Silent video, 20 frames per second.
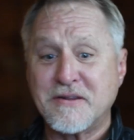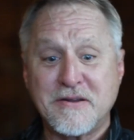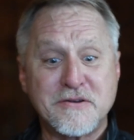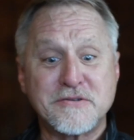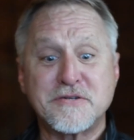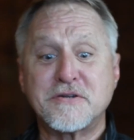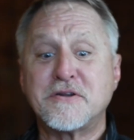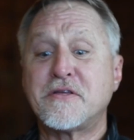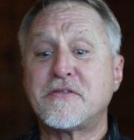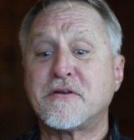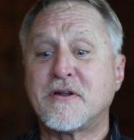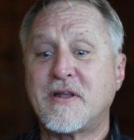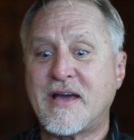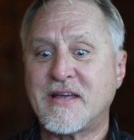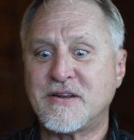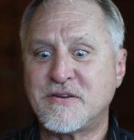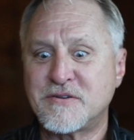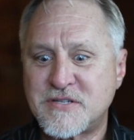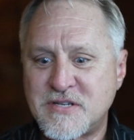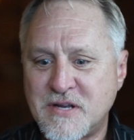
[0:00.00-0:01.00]
and there's another
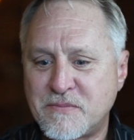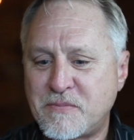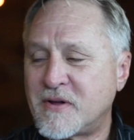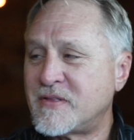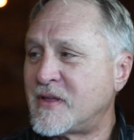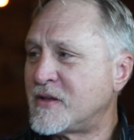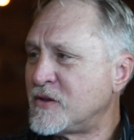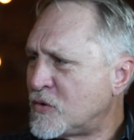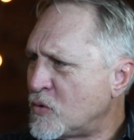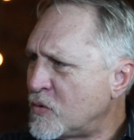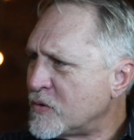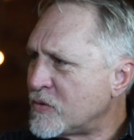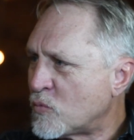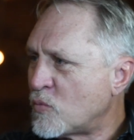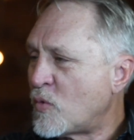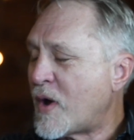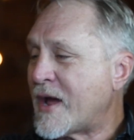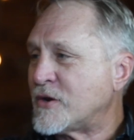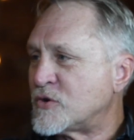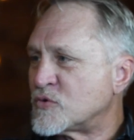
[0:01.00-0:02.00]
light and you step on that, you go in the
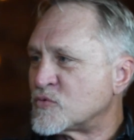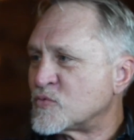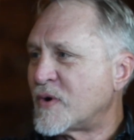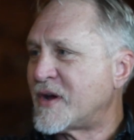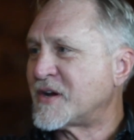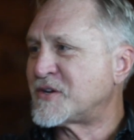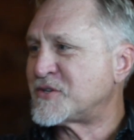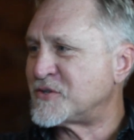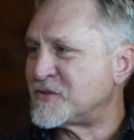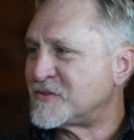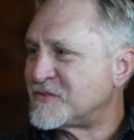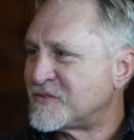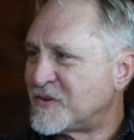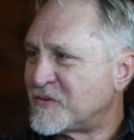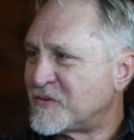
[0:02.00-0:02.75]
right direction.